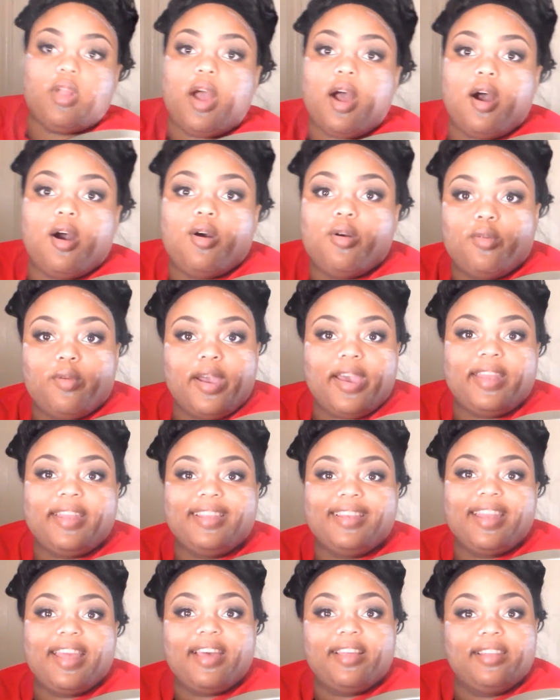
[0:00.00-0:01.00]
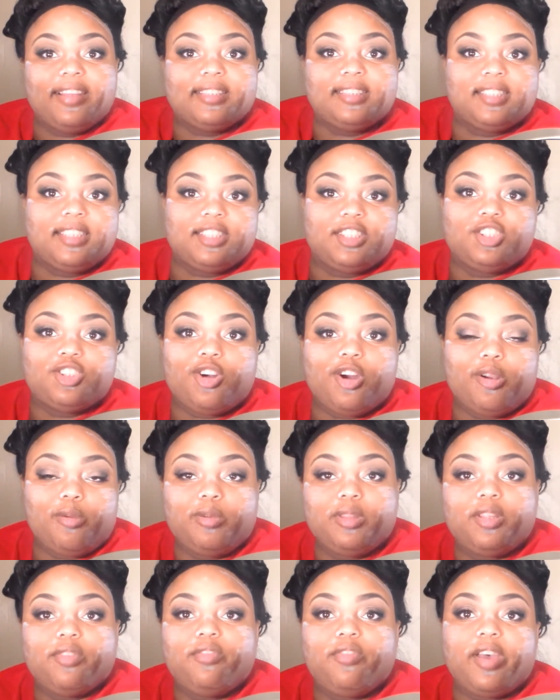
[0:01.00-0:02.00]
Alrighty, now let's get started
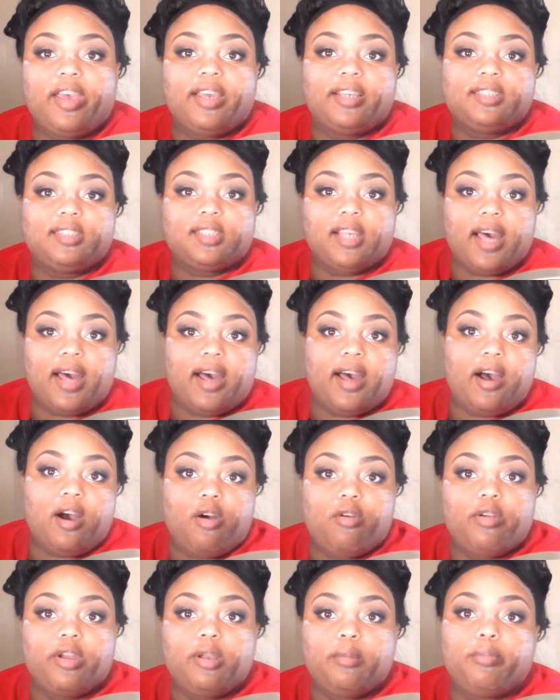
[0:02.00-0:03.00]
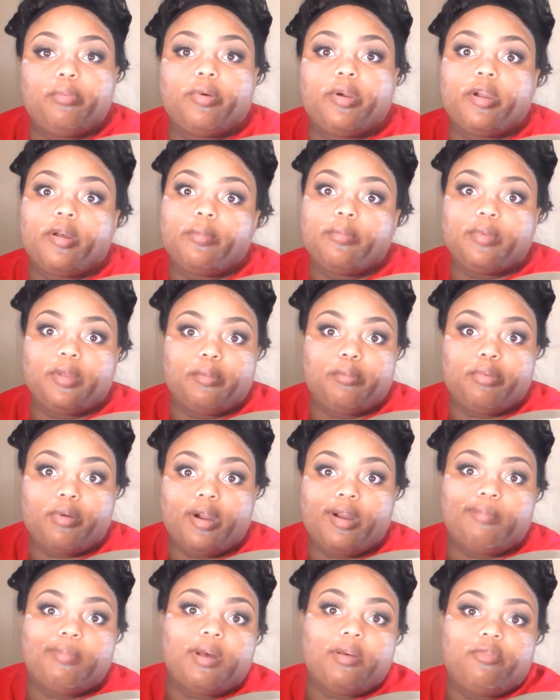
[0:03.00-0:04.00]
with the face. I already prepped and
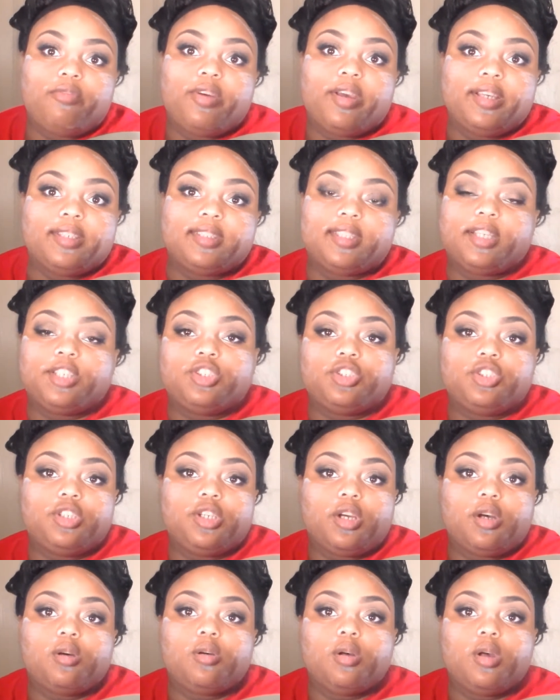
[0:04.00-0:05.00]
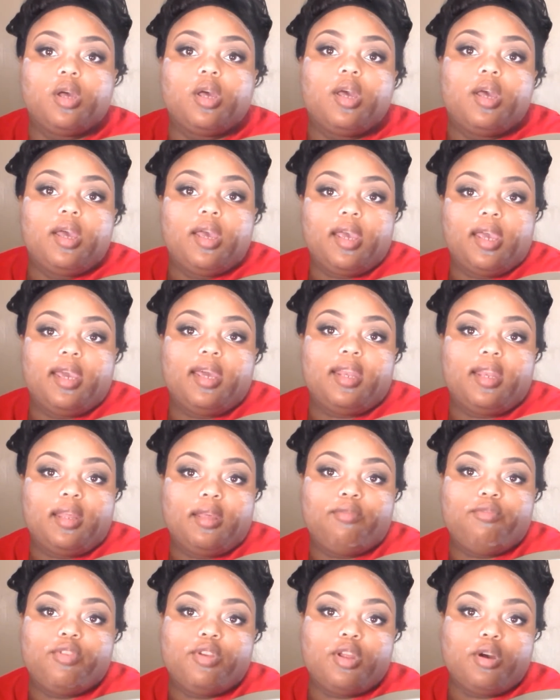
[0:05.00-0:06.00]
primed my face, as you know. And
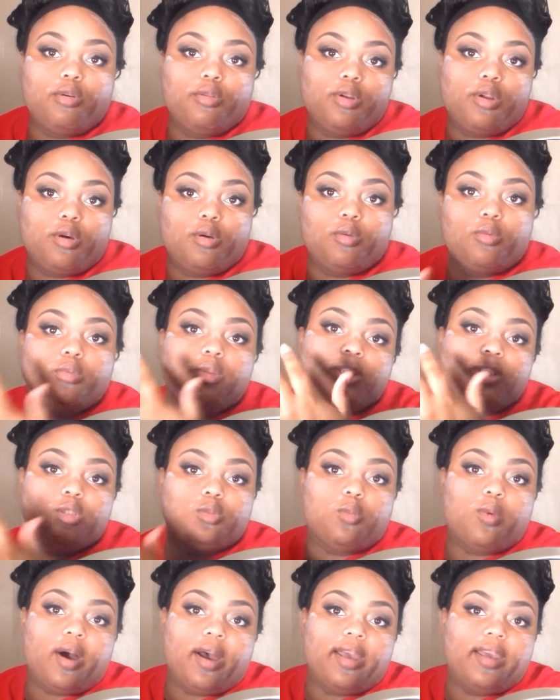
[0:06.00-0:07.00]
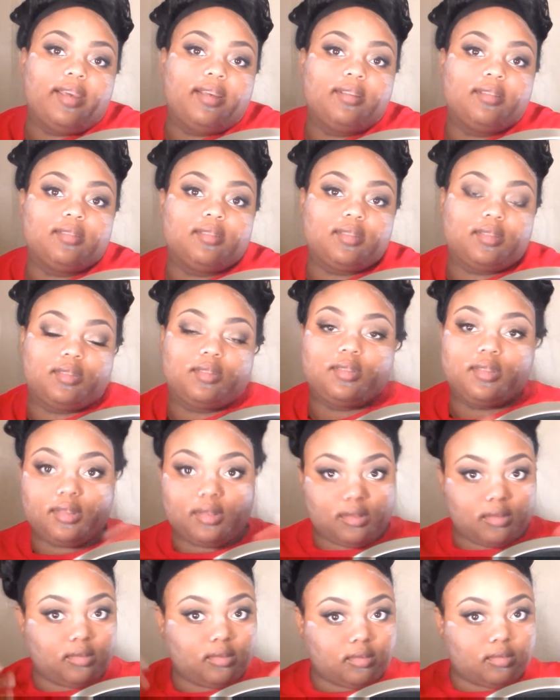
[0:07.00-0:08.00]
if you don't know, this white
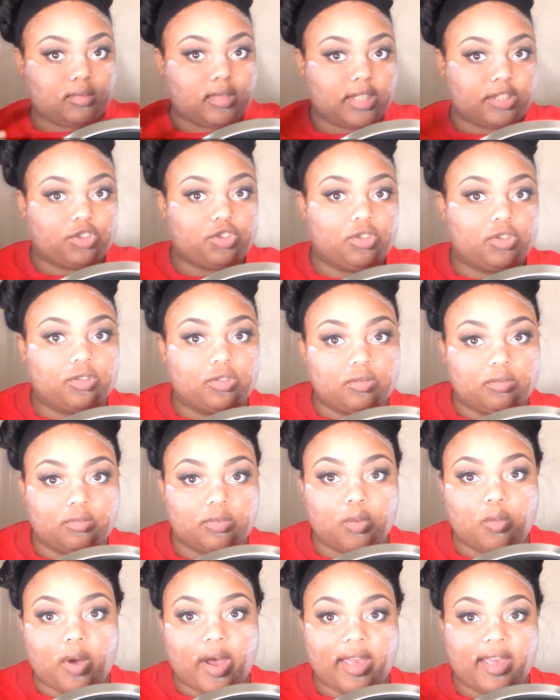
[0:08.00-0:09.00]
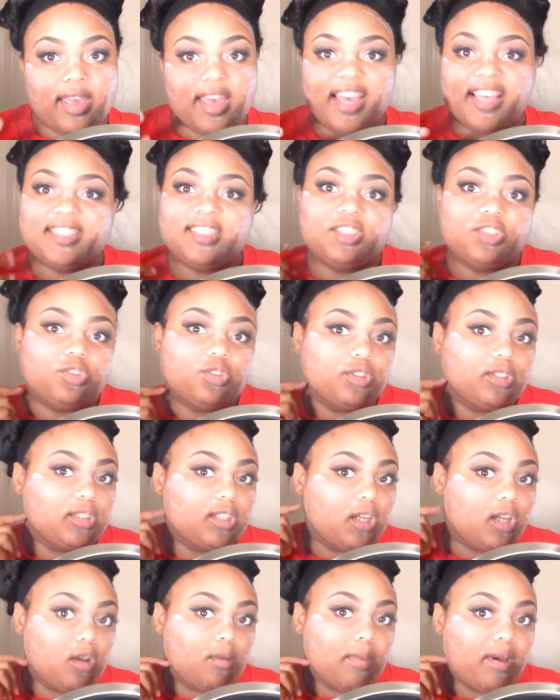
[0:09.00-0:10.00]
the white cast that you're
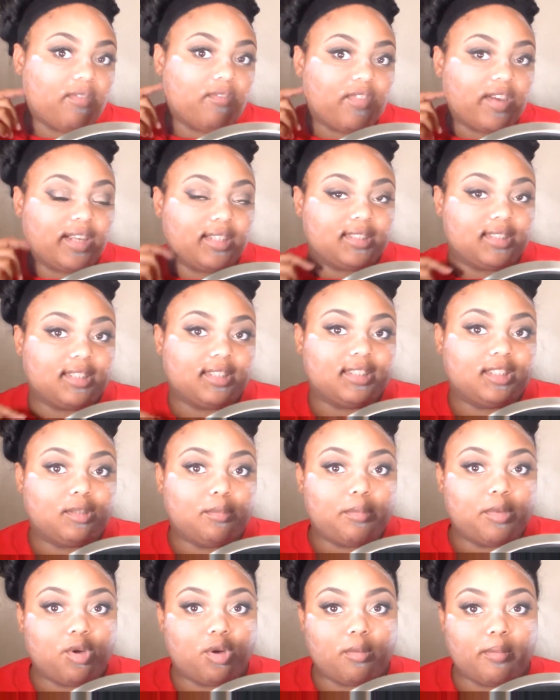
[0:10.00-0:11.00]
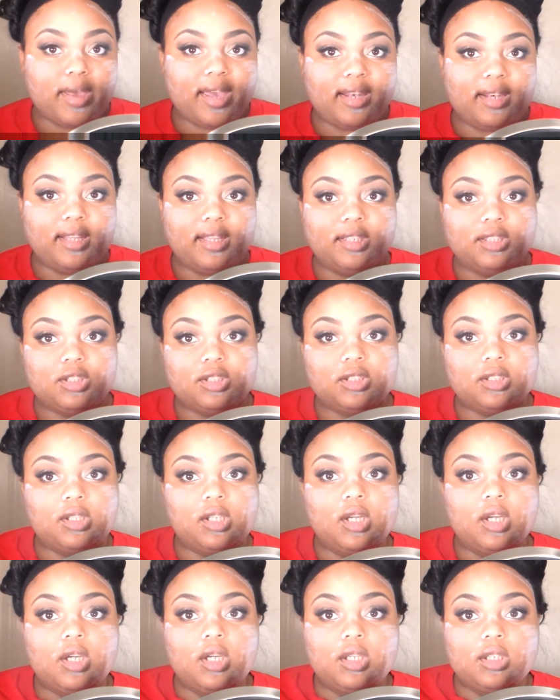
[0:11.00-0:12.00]
seeing on my face is the Milk of Magnesia.
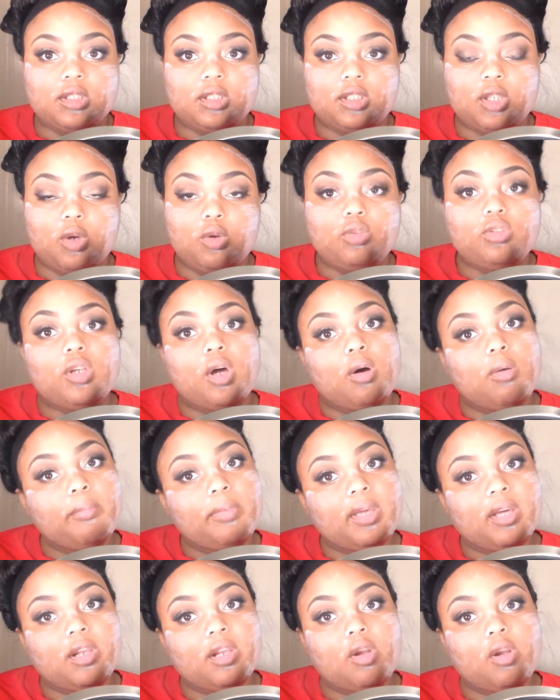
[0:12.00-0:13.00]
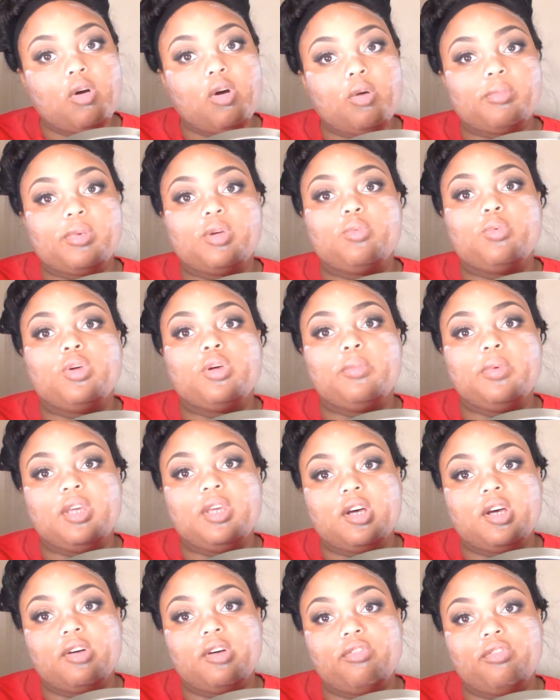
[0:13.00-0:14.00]
So don't be alarmed, it will be
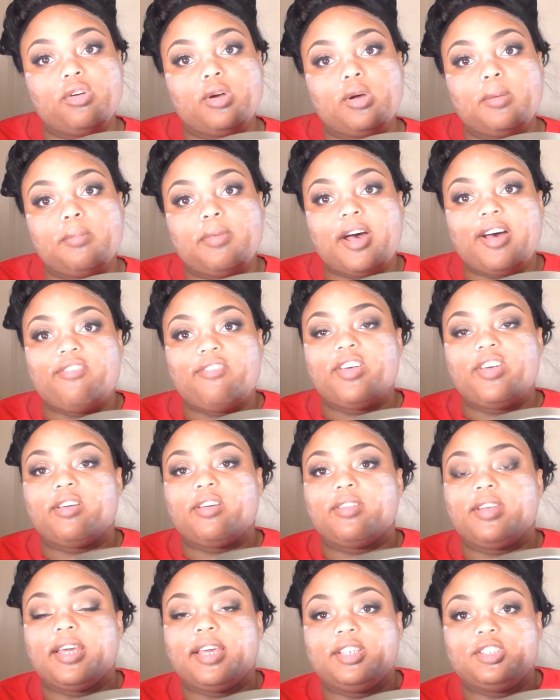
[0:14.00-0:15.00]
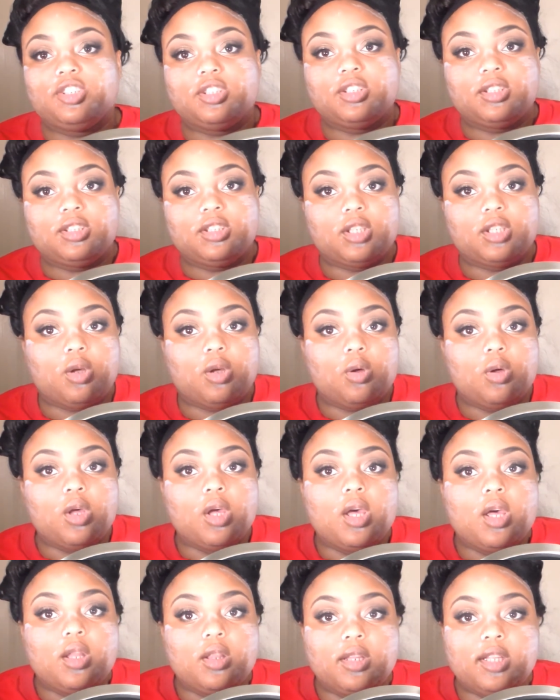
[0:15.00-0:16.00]
covered up by foundation. So
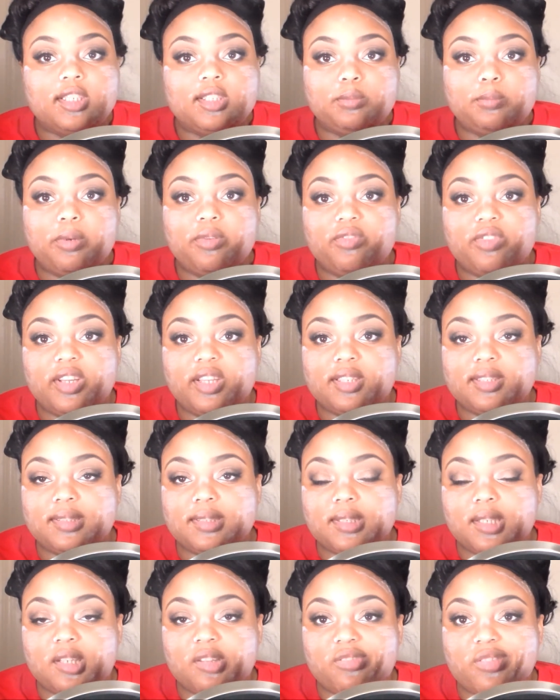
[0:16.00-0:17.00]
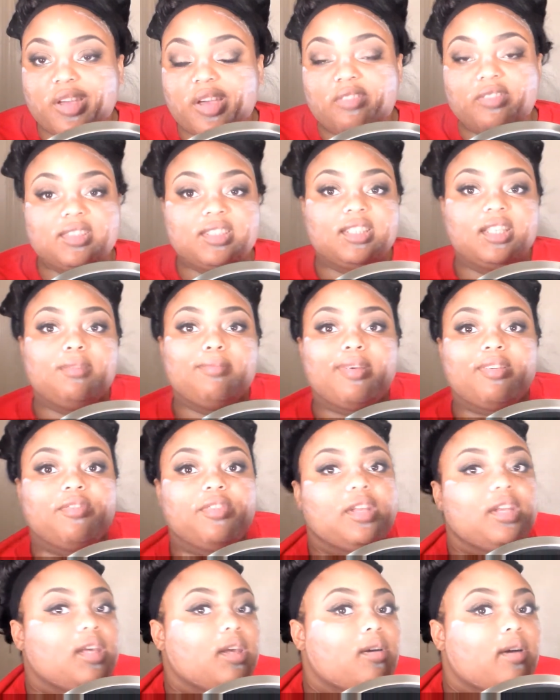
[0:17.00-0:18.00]
this prevents, if you haven't seen my
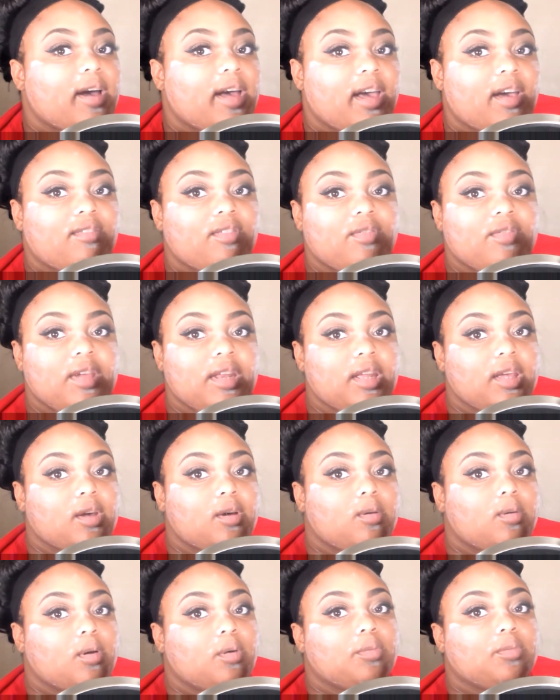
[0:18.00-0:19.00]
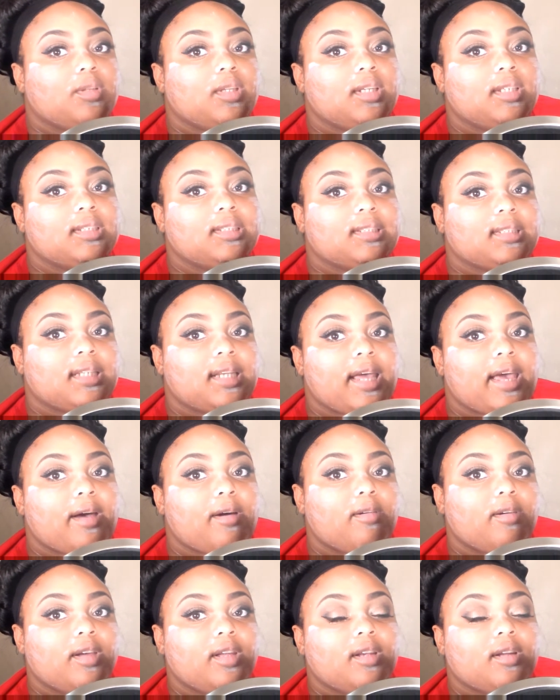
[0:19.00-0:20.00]
video, I have a video on this and
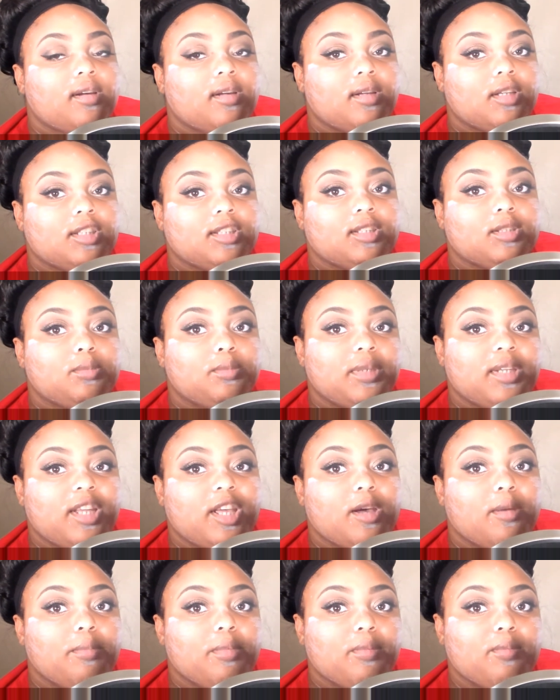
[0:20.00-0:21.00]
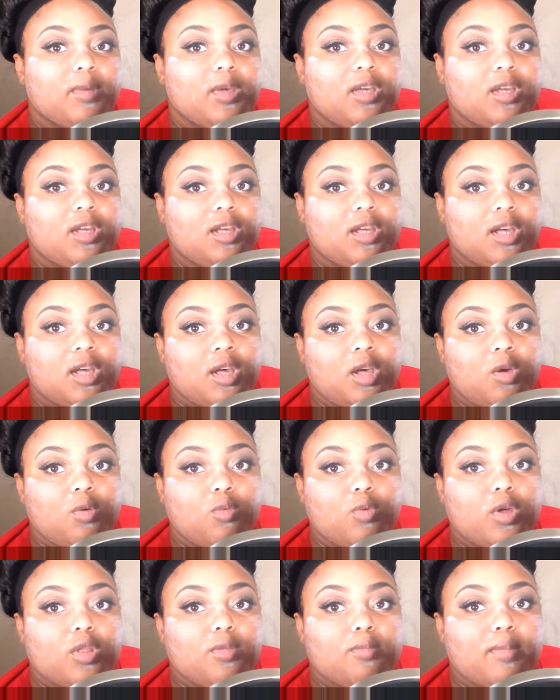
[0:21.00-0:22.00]
how it has been helping me
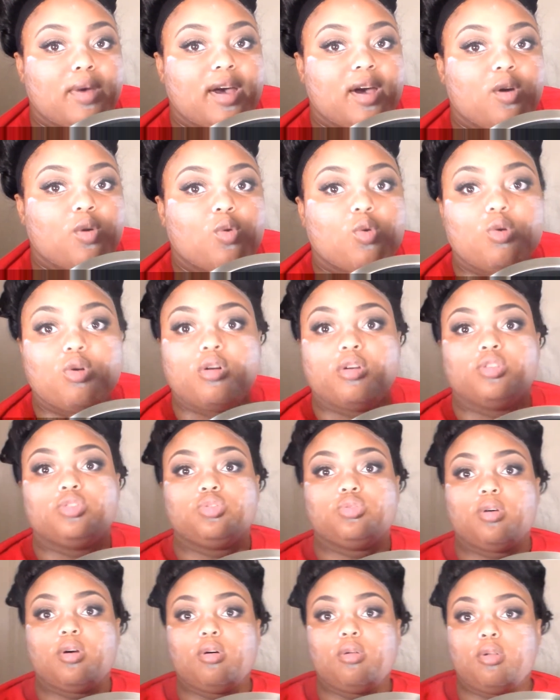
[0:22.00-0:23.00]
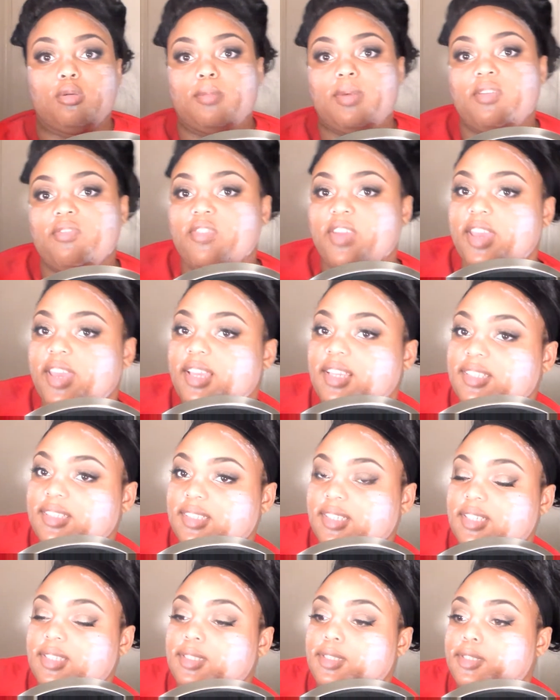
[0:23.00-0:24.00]
with my oil control on my
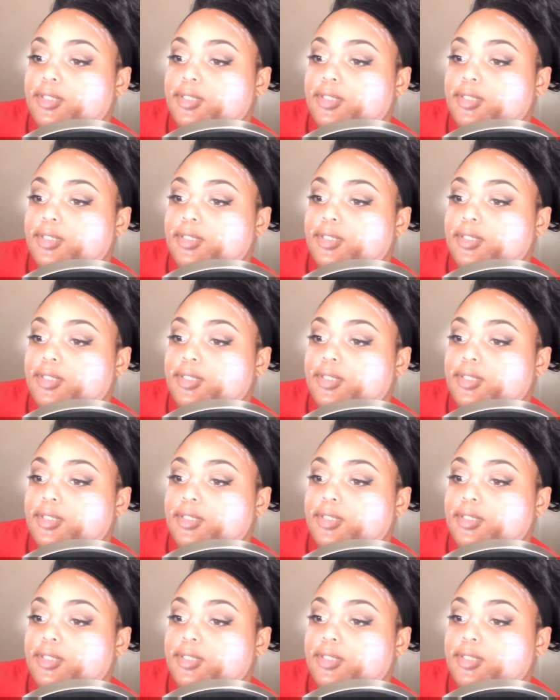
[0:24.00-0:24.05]
face.